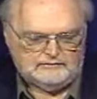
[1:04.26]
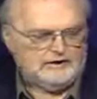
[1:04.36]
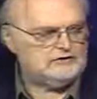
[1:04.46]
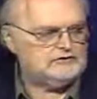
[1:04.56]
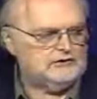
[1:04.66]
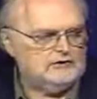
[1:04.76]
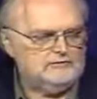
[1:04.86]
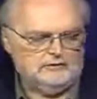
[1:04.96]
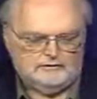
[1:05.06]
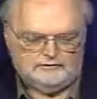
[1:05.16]
Matt
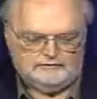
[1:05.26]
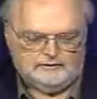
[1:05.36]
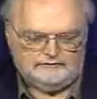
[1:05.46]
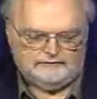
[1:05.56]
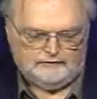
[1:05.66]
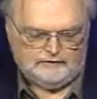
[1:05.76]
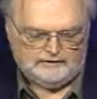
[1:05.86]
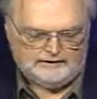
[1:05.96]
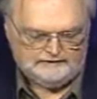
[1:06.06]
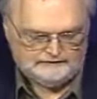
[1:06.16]
Schellenberger to my far
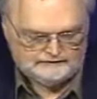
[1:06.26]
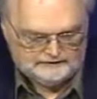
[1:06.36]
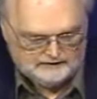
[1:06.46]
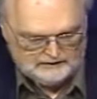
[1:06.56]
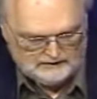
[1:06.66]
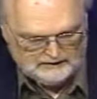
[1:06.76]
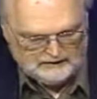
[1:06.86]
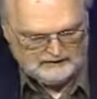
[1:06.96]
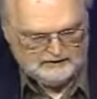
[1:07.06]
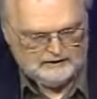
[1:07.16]
left.
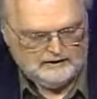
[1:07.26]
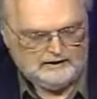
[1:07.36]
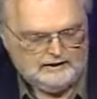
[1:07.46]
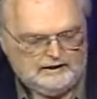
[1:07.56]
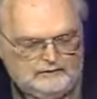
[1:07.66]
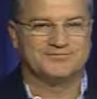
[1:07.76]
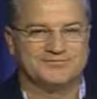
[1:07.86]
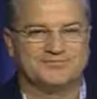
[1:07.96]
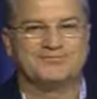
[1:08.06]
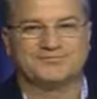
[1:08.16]
And
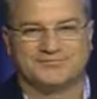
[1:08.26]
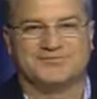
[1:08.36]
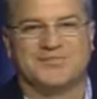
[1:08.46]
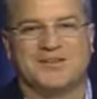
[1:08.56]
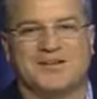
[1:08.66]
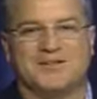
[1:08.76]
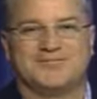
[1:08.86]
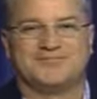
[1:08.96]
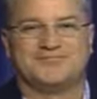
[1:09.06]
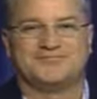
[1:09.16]
our
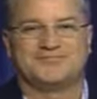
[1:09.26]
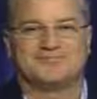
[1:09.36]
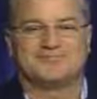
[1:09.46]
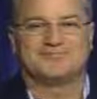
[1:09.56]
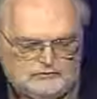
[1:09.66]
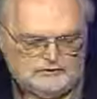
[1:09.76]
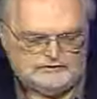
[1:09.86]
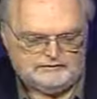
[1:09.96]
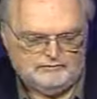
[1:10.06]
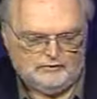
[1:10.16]
guest is
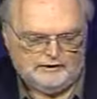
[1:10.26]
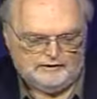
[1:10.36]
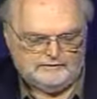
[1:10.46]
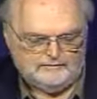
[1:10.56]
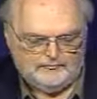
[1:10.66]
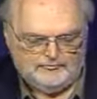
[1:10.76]
Krista Boyer.